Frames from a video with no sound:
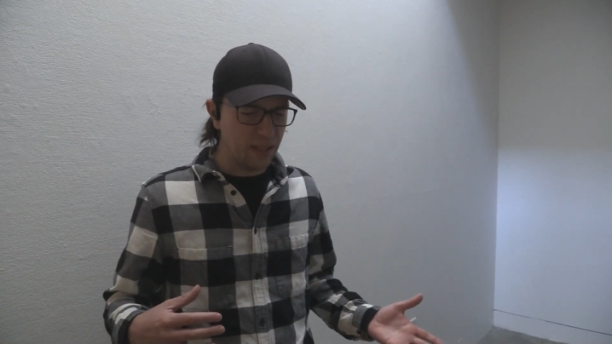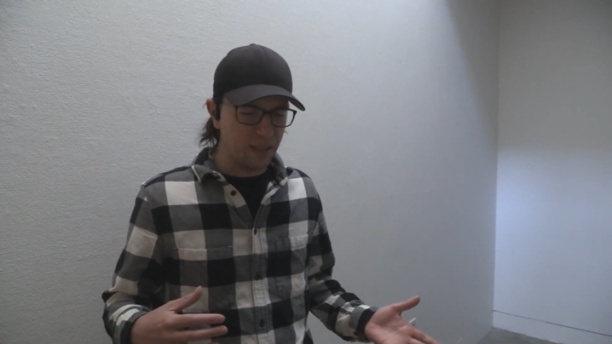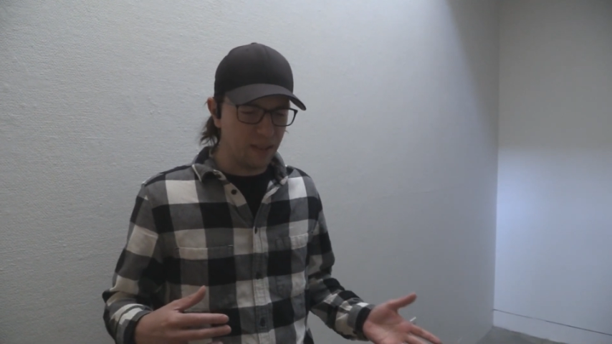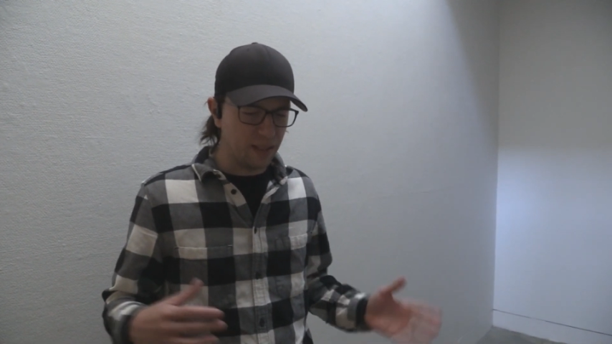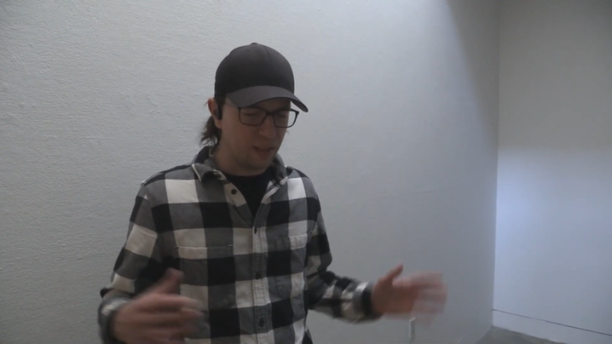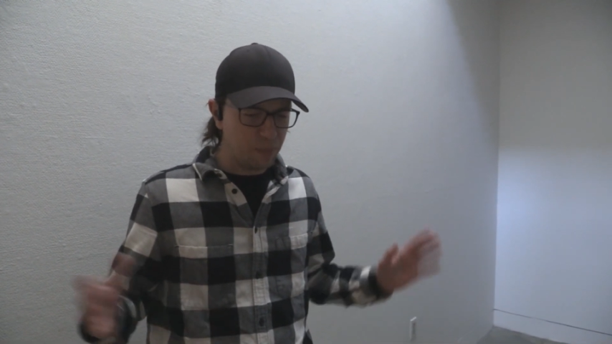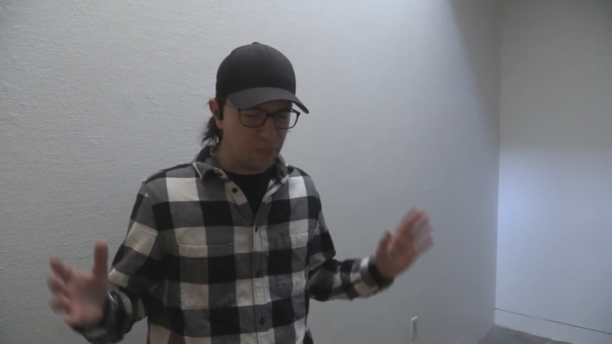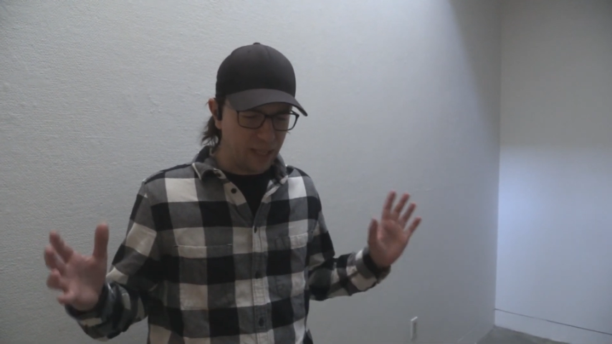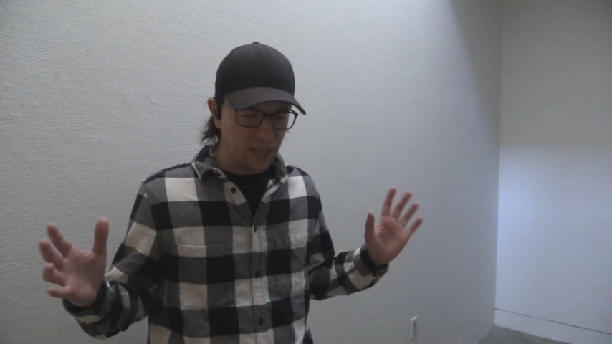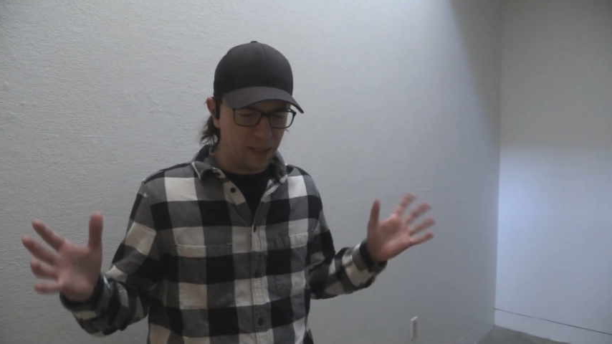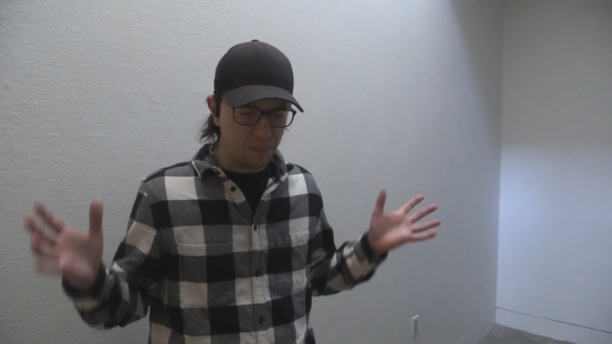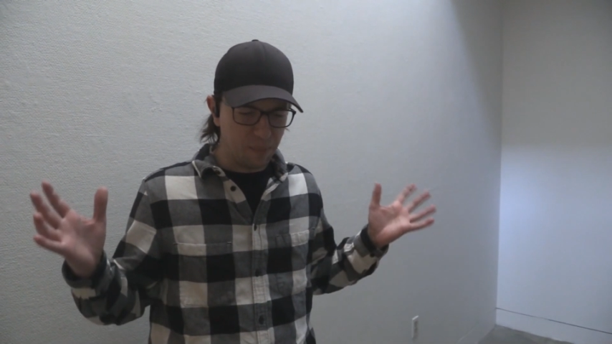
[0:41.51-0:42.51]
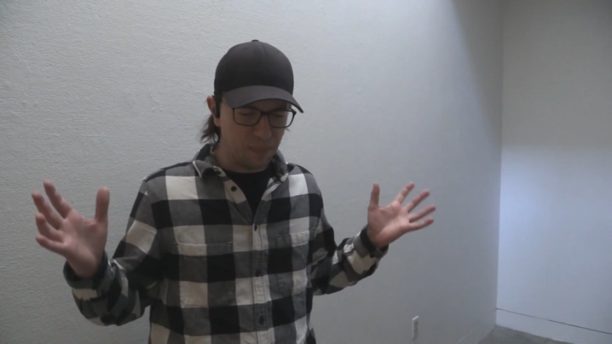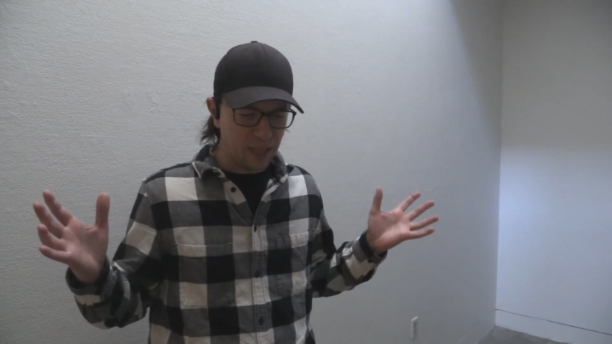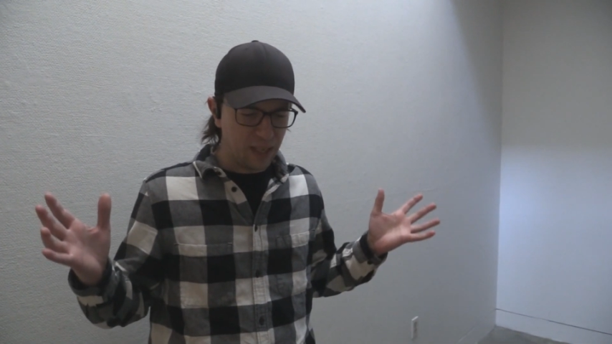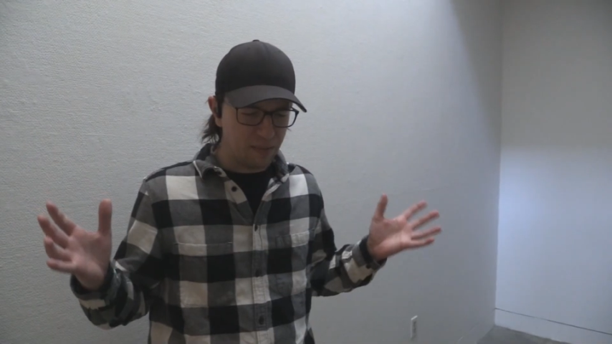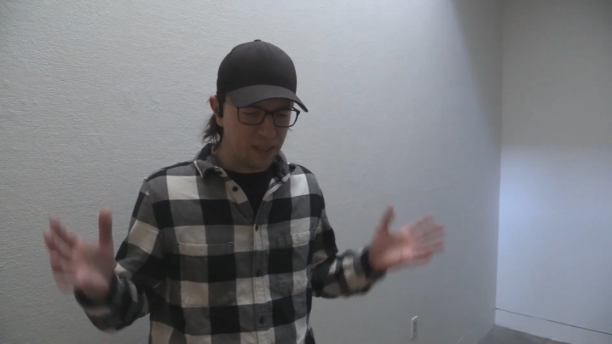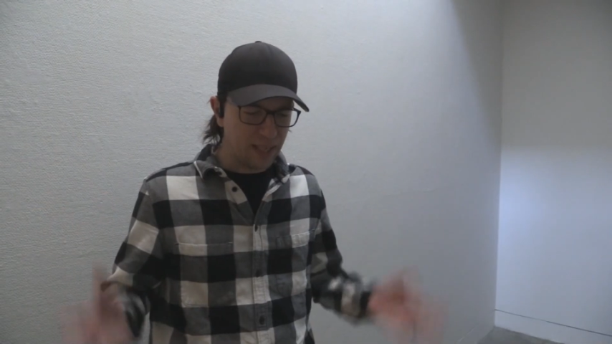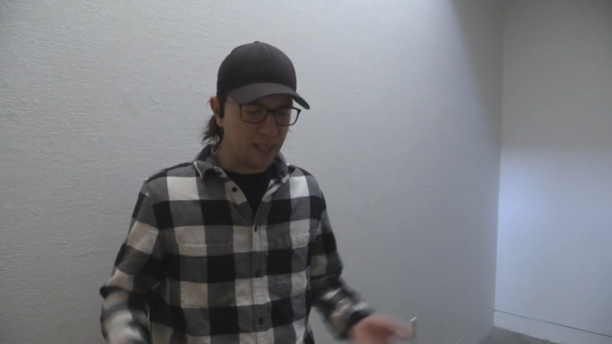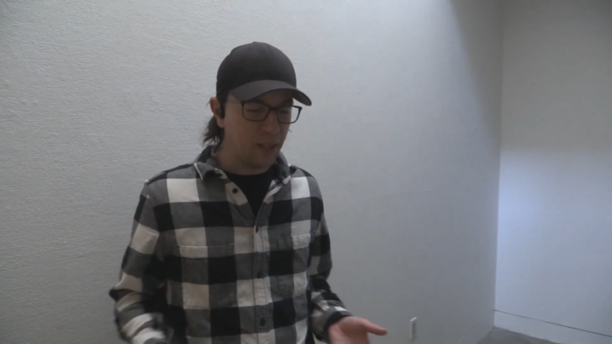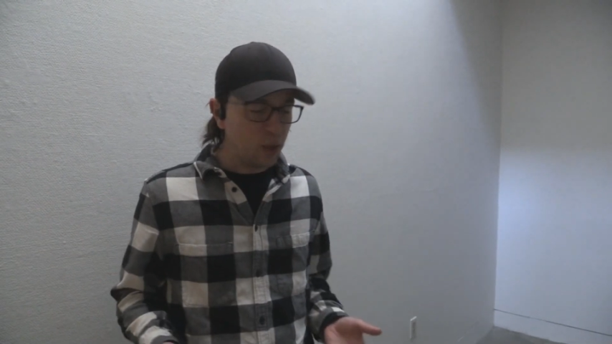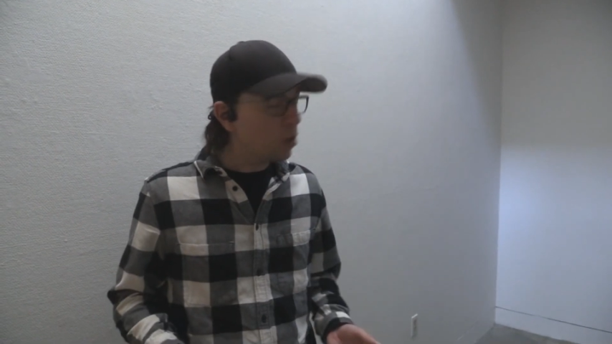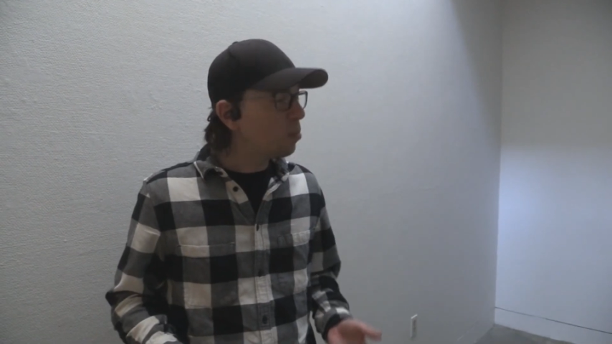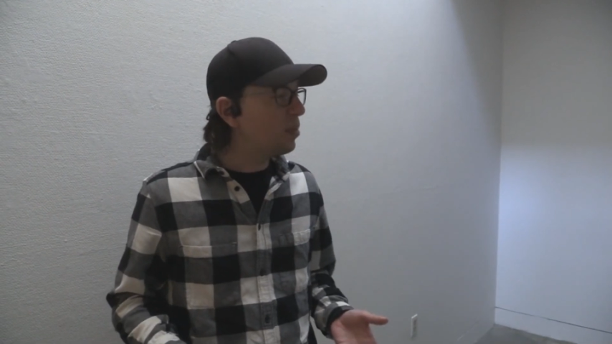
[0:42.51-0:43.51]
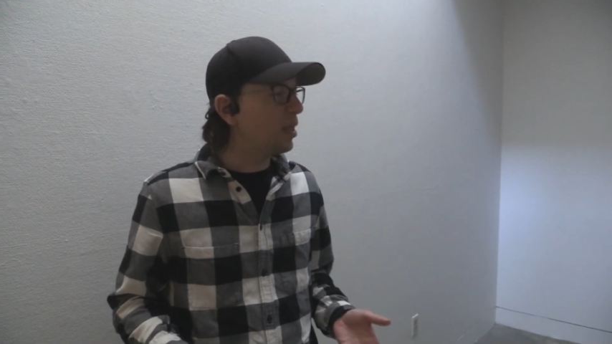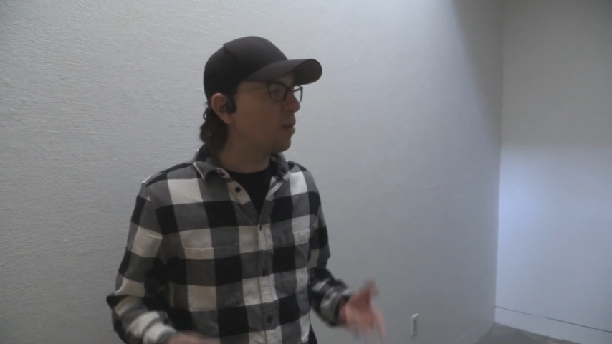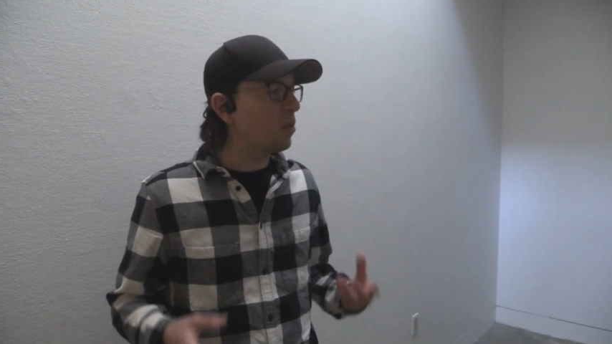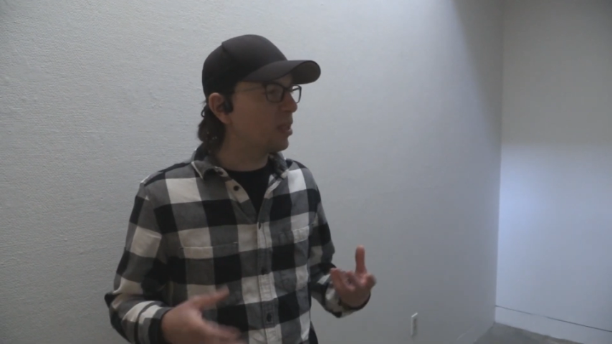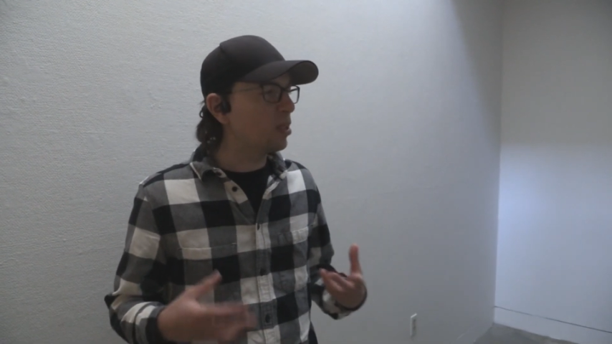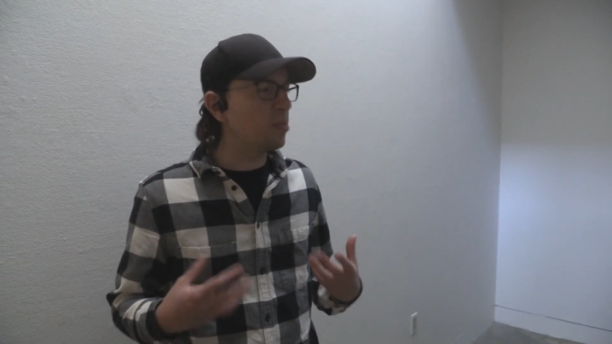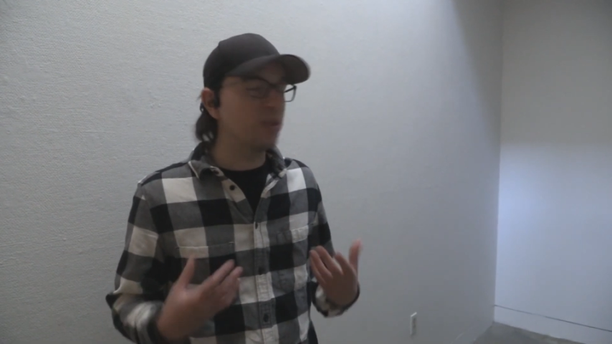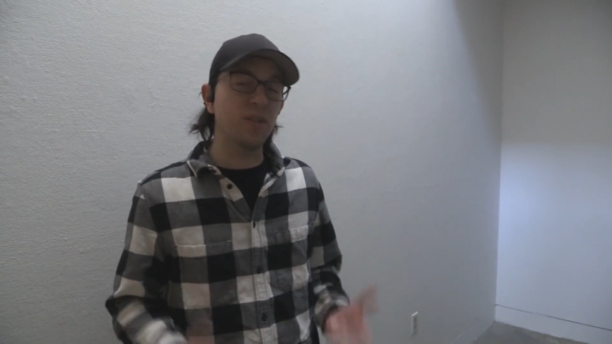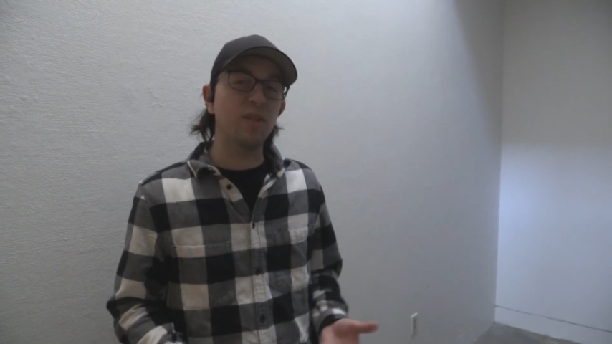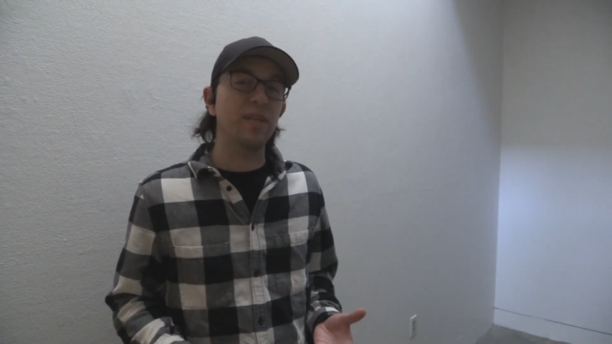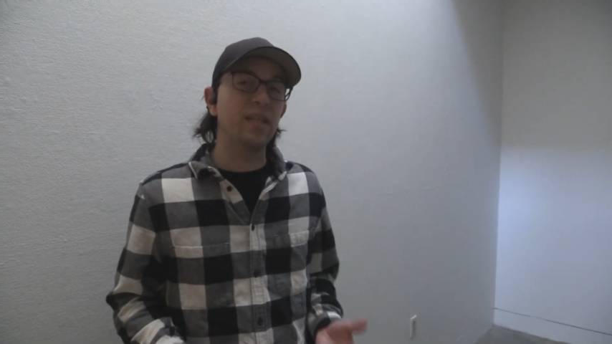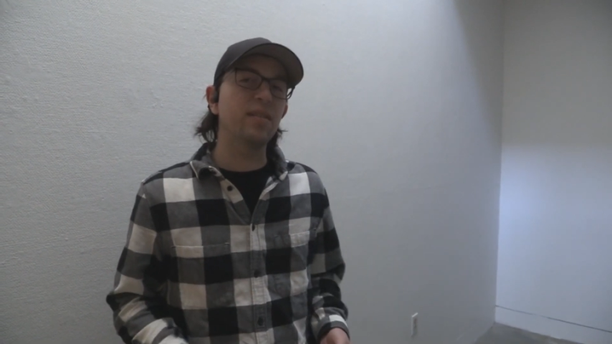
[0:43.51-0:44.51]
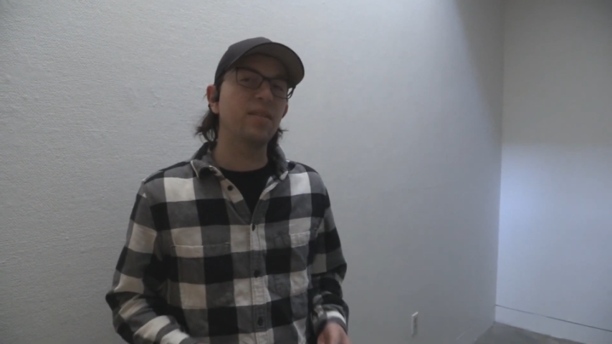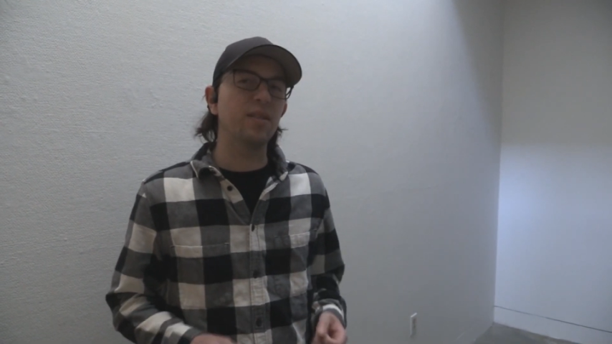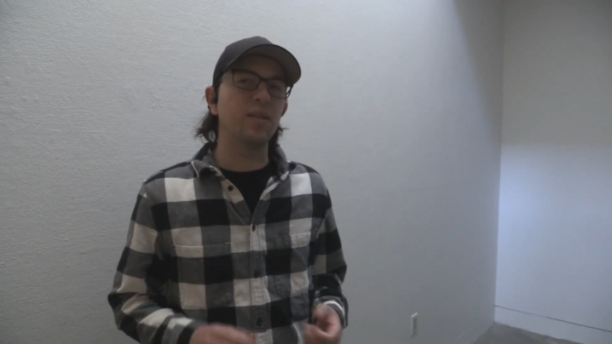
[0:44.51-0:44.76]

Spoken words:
and it just became kind of a second home, and I wanted to preserve it.